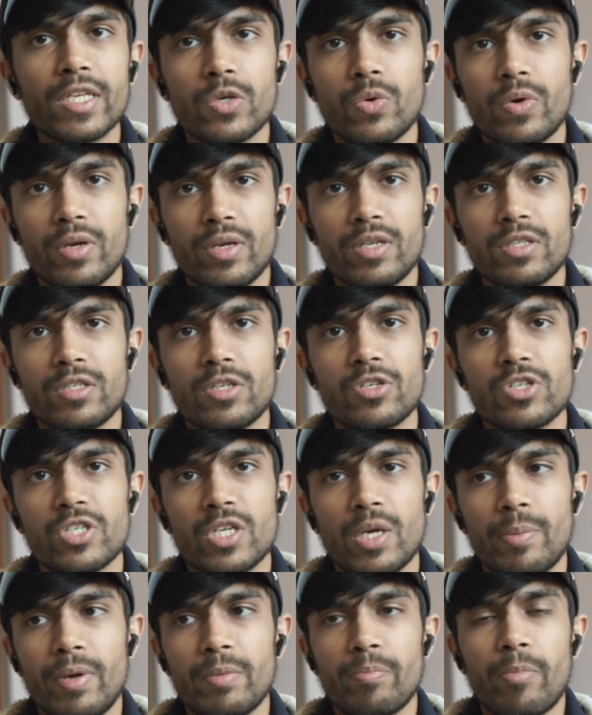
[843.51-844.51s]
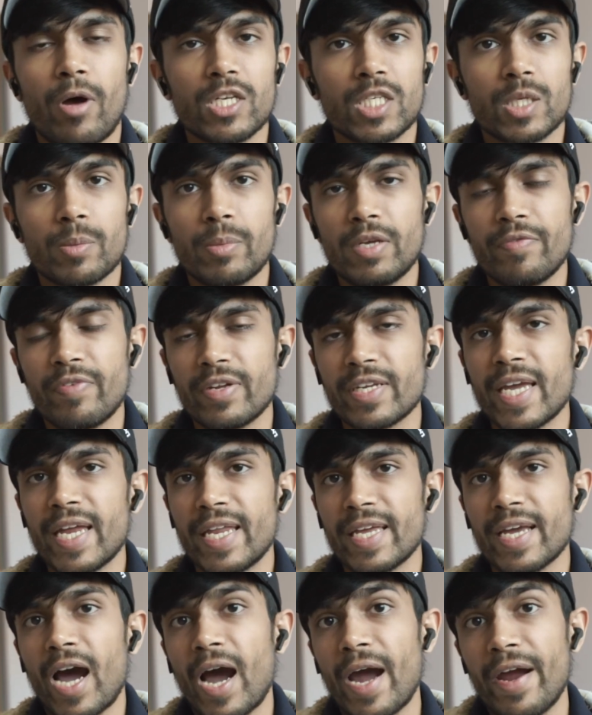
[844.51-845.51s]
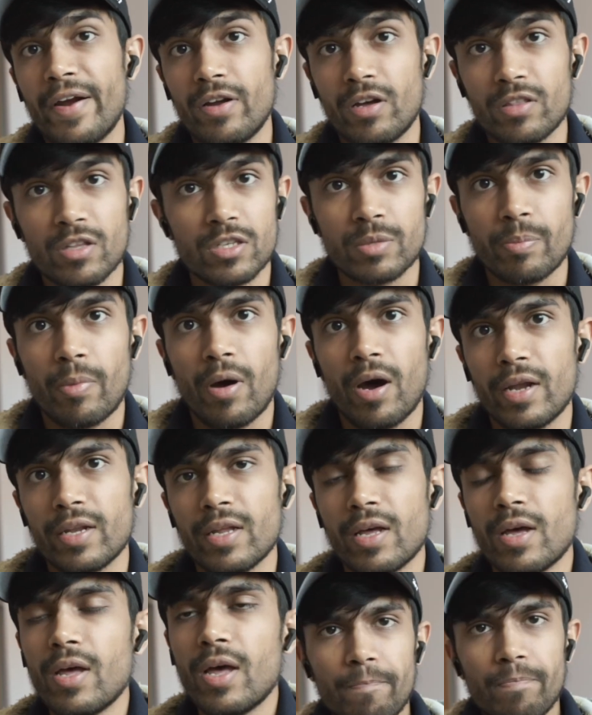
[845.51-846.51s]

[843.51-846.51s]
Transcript: to an internship and possibly even getting hired on the spot.